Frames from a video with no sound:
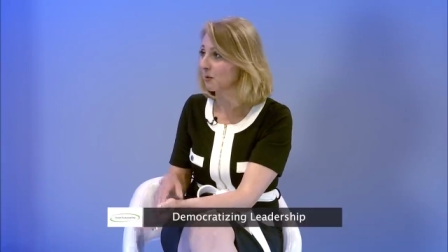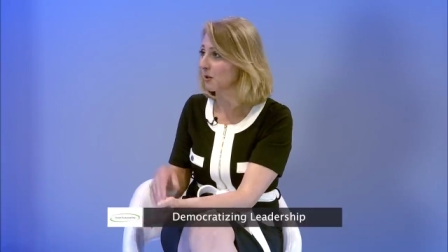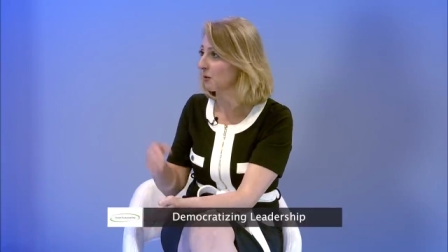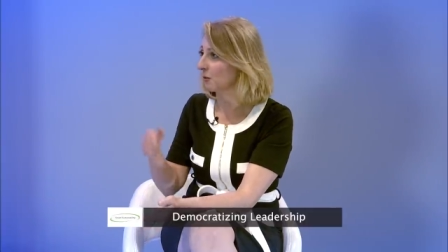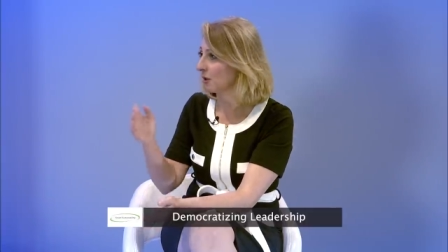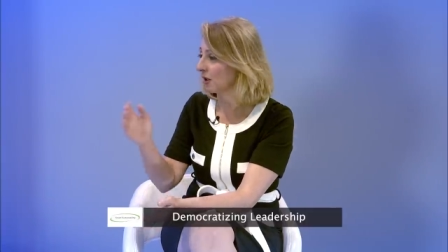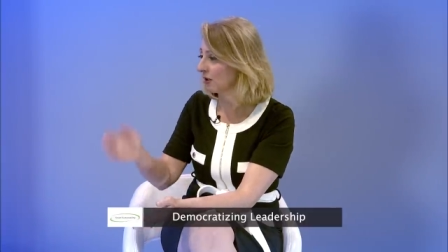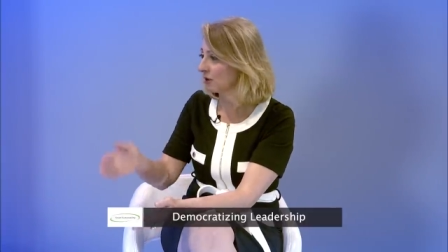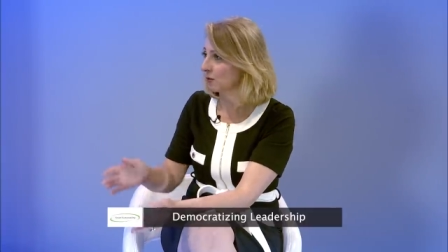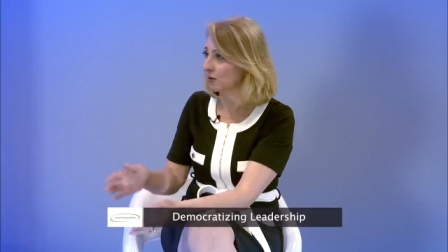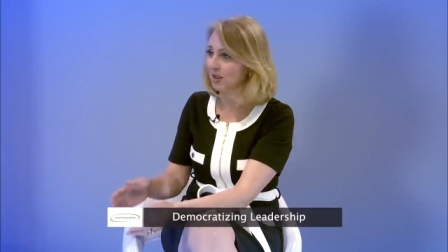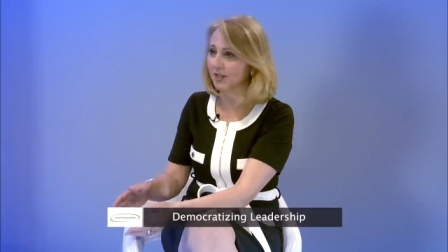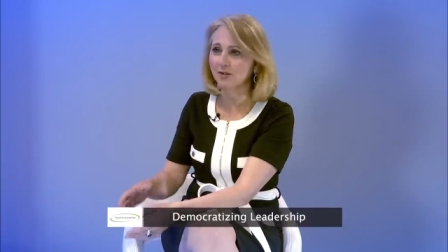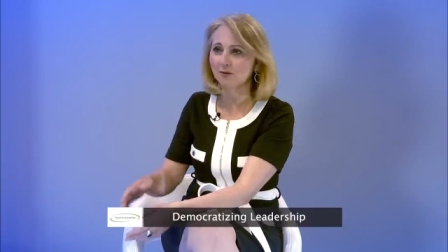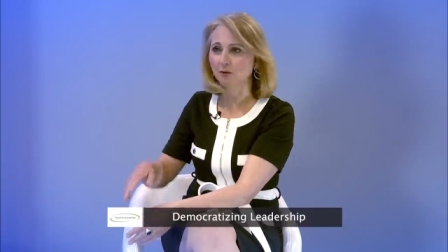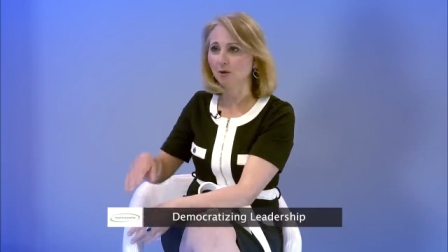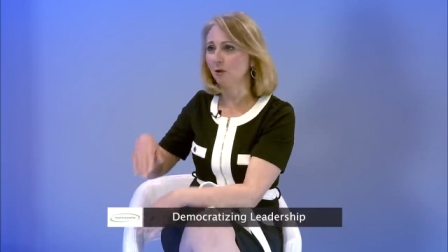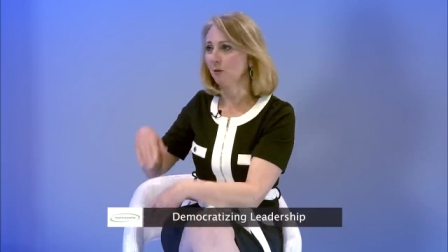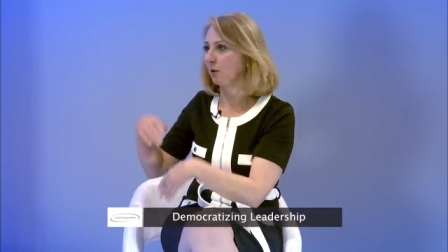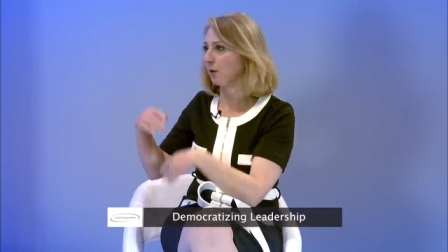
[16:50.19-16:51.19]
we want to
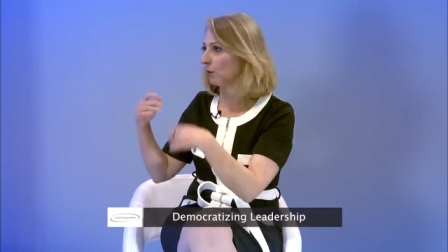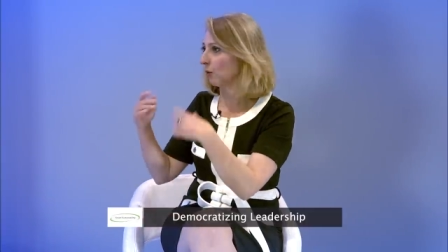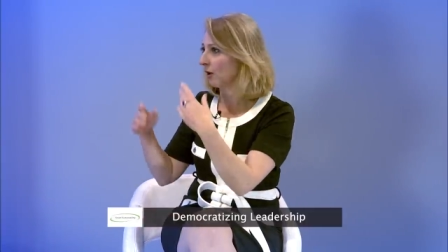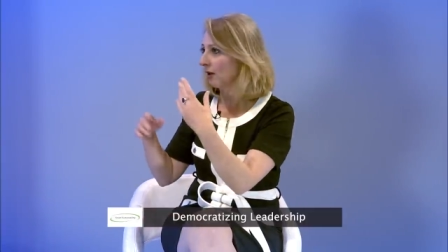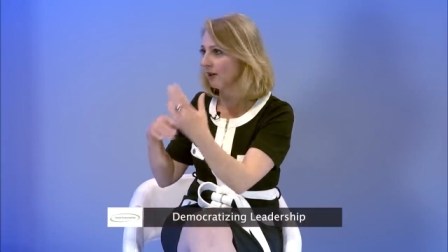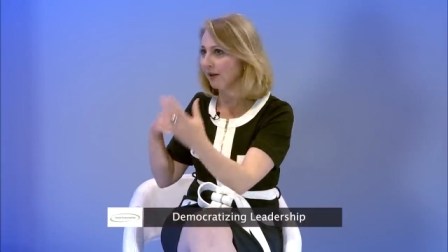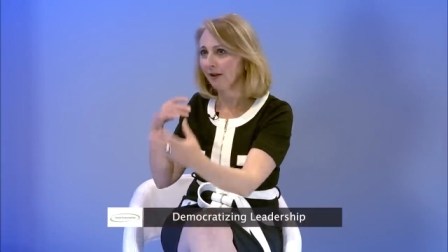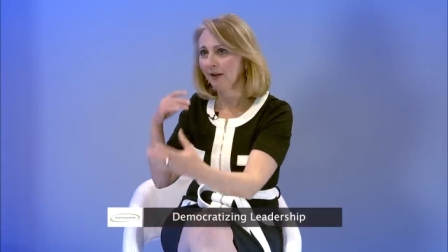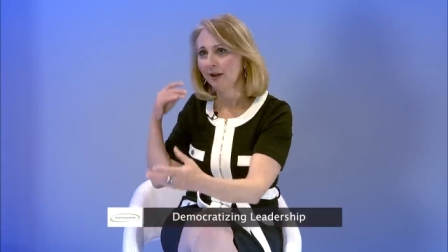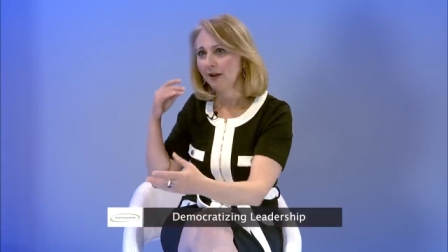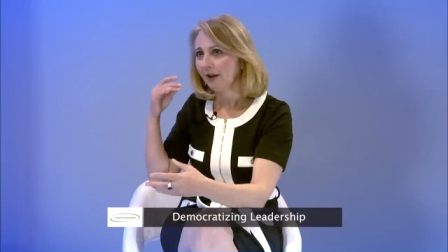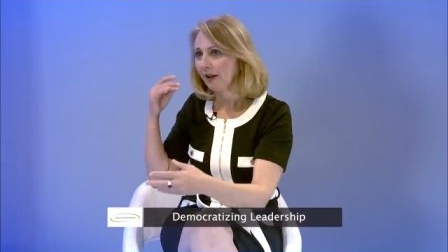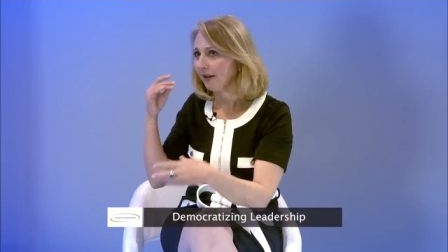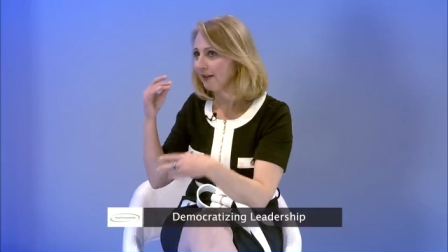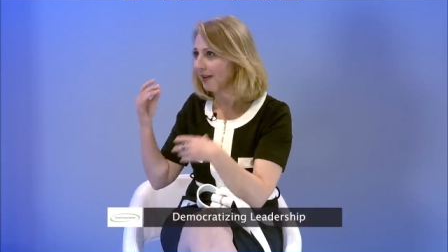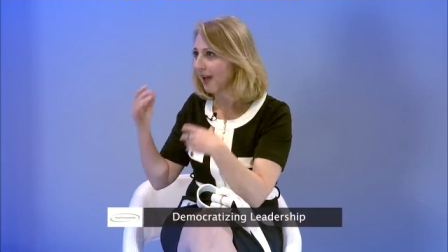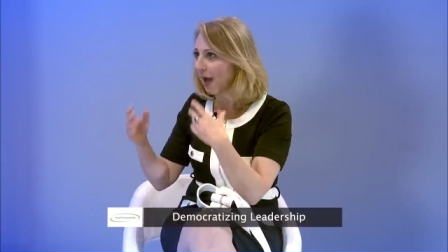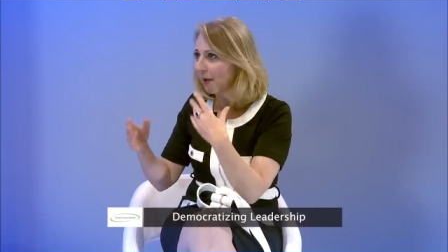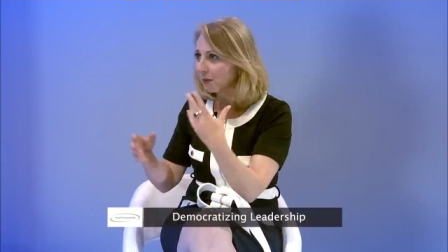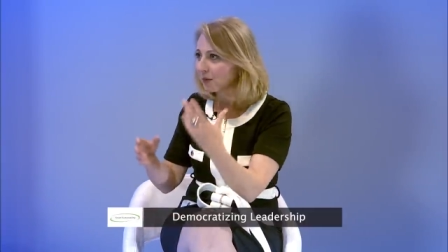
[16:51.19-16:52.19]
transform, we want to
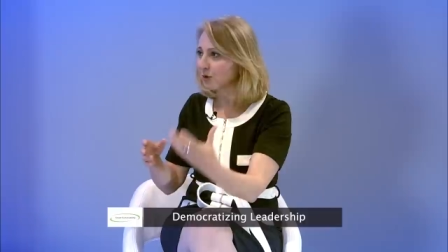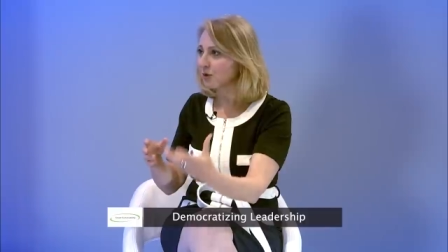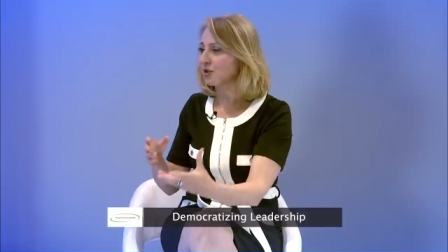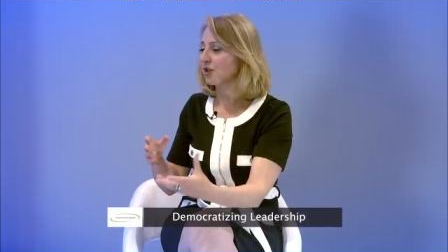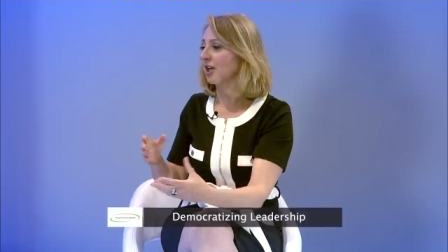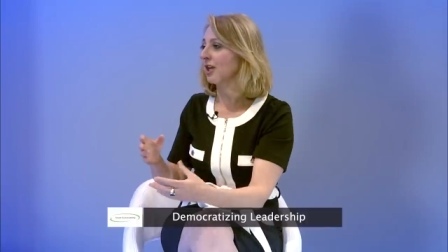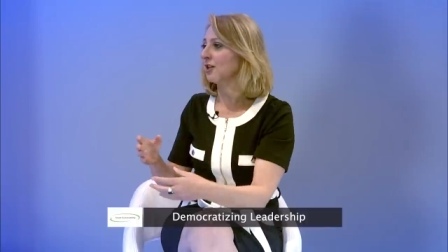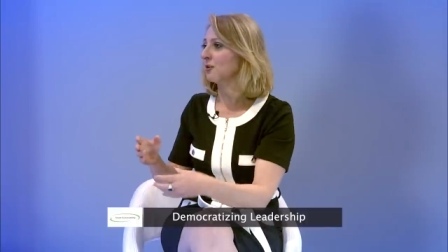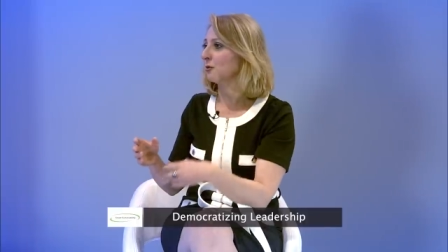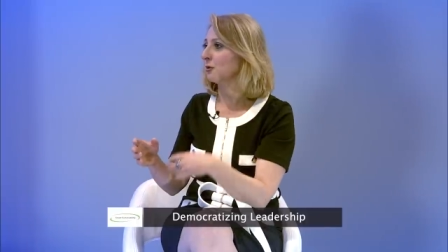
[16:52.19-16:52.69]
adapt to change,